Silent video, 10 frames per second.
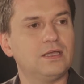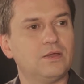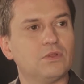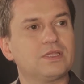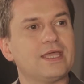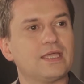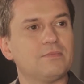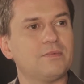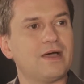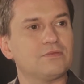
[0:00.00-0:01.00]
it will take
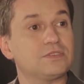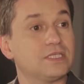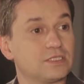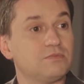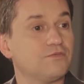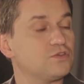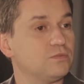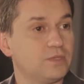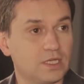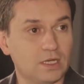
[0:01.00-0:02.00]
him about 6 months
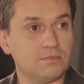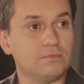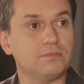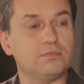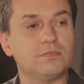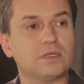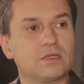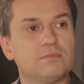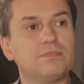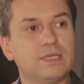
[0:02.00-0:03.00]
to become
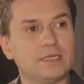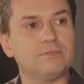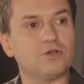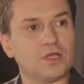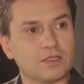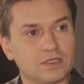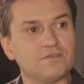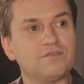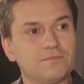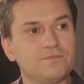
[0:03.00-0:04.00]
completely
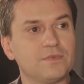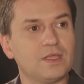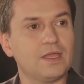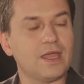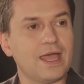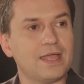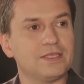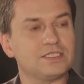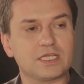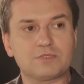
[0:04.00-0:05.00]
productive. And
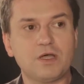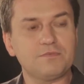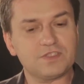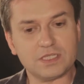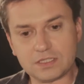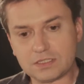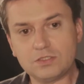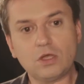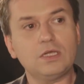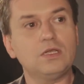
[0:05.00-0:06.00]
the 6 months, it's
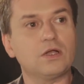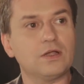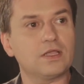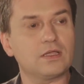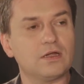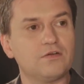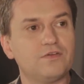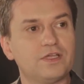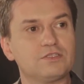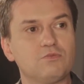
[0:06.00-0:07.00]
not a learning
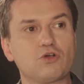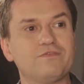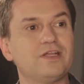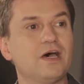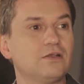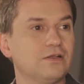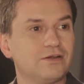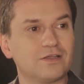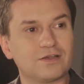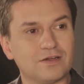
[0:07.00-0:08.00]
curve, it's more of an
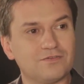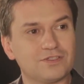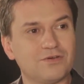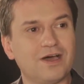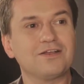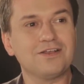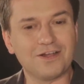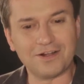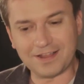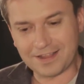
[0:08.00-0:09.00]
unlearning curve. So
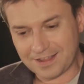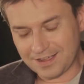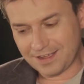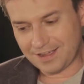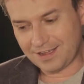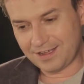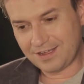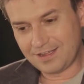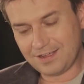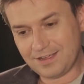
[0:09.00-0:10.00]
unlearning
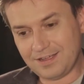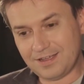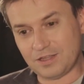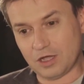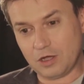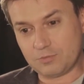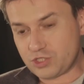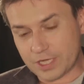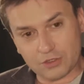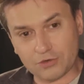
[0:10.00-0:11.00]
the
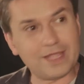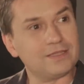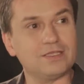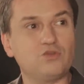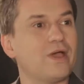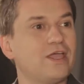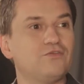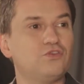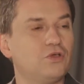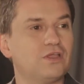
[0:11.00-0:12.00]
object-oriented way
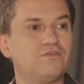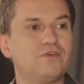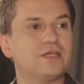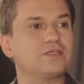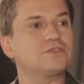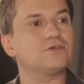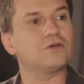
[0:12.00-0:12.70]
of doing things.